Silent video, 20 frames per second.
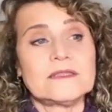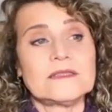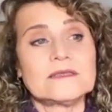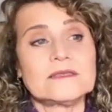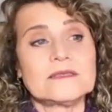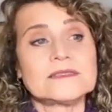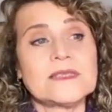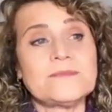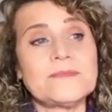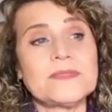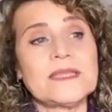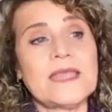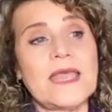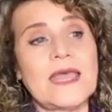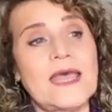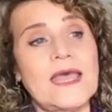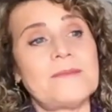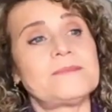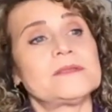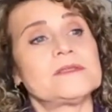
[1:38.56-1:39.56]
something
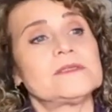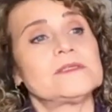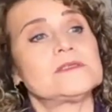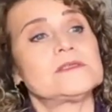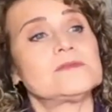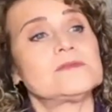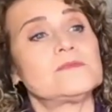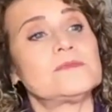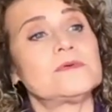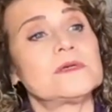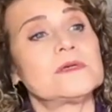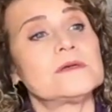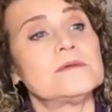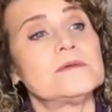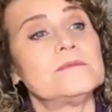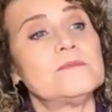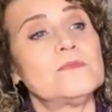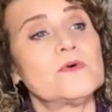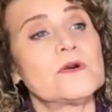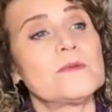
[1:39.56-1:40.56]
happens. We're
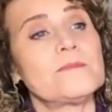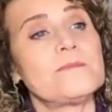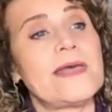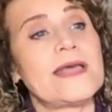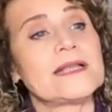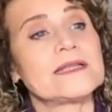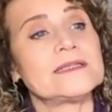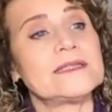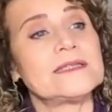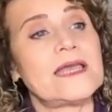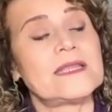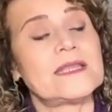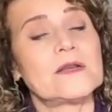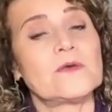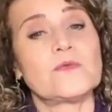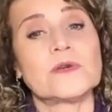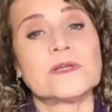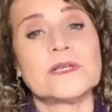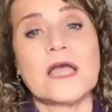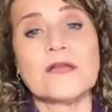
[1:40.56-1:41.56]
more magnetic.
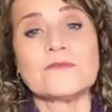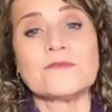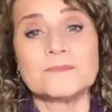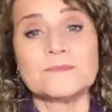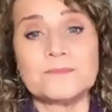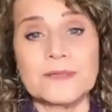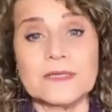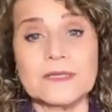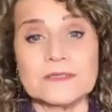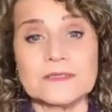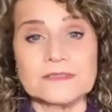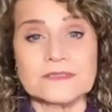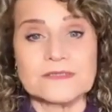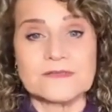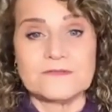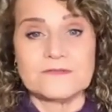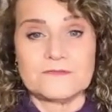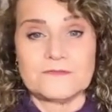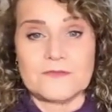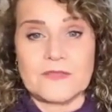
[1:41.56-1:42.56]
We're not
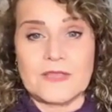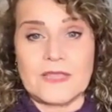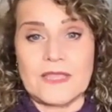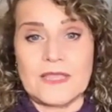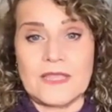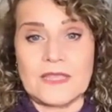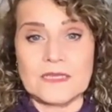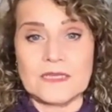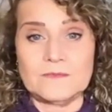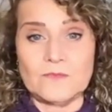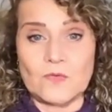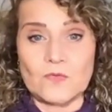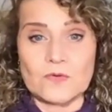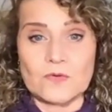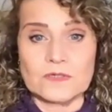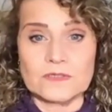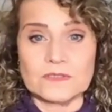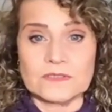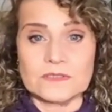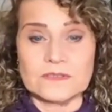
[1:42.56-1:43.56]
repulsive
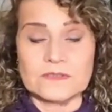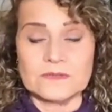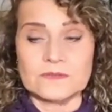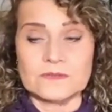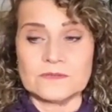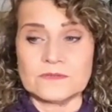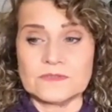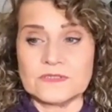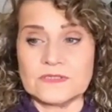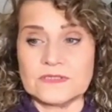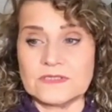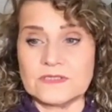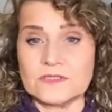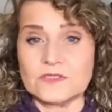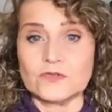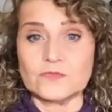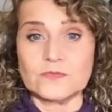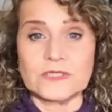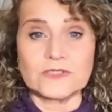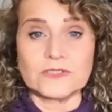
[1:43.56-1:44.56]
anymore to, to
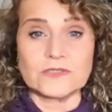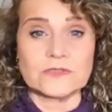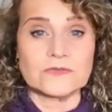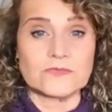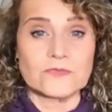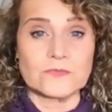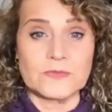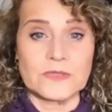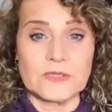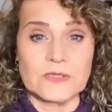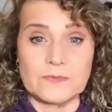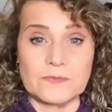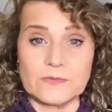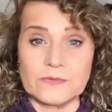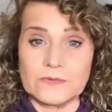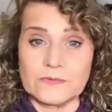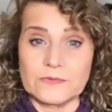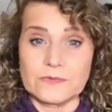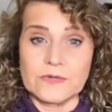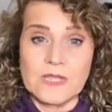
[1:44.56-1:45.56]
situations or people
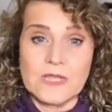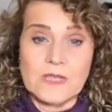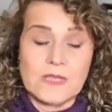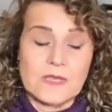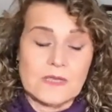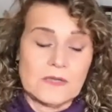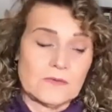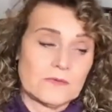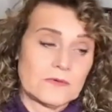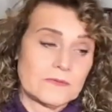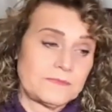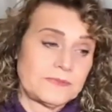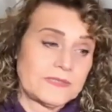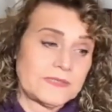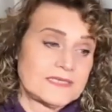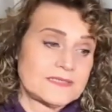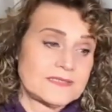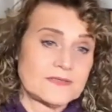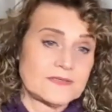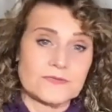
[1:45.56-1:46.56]
or, or
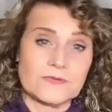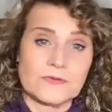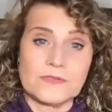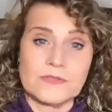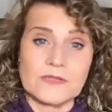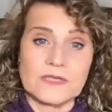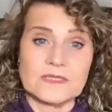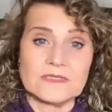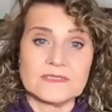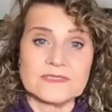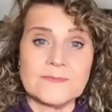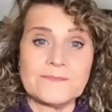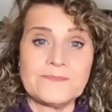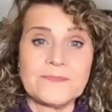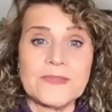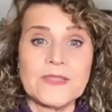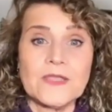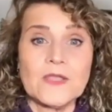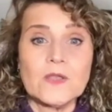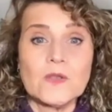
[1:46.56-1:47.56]
places or things.
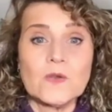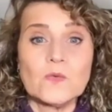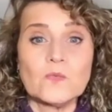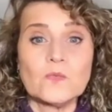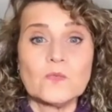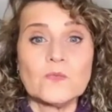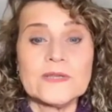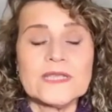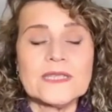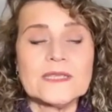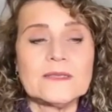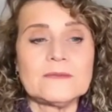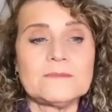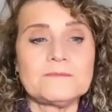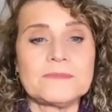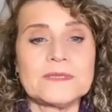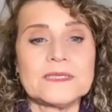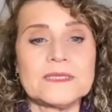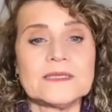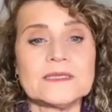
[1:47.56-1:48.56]
We
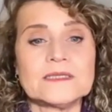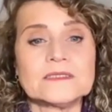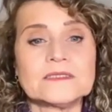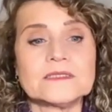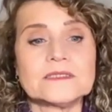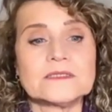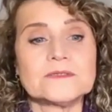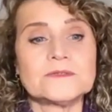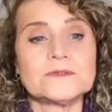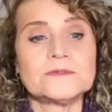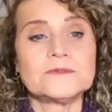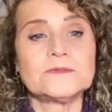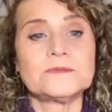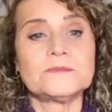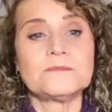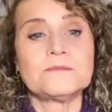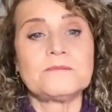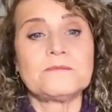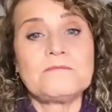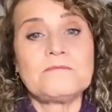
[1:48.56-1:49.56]
begin to
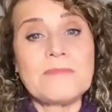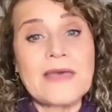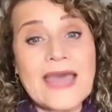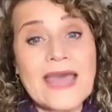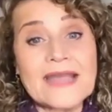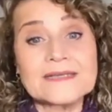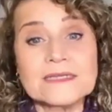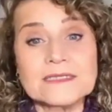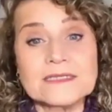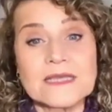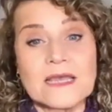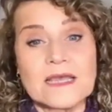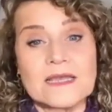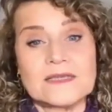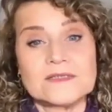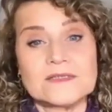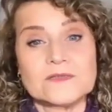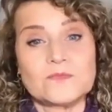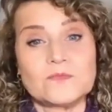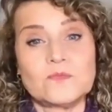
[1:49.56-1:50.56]

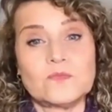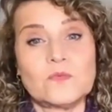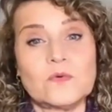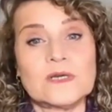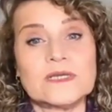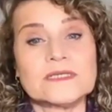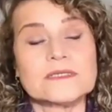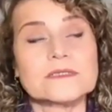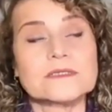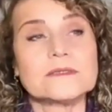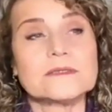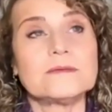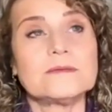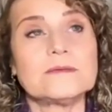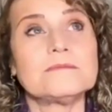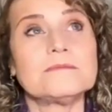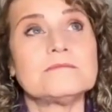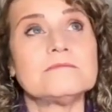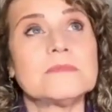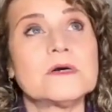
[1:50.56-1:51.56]
magnetize what
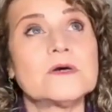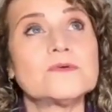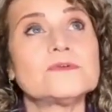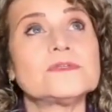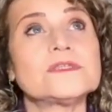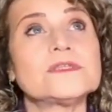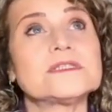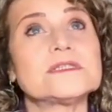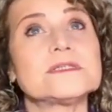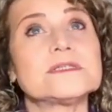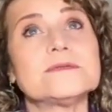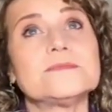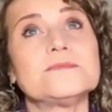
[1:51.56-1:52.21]
most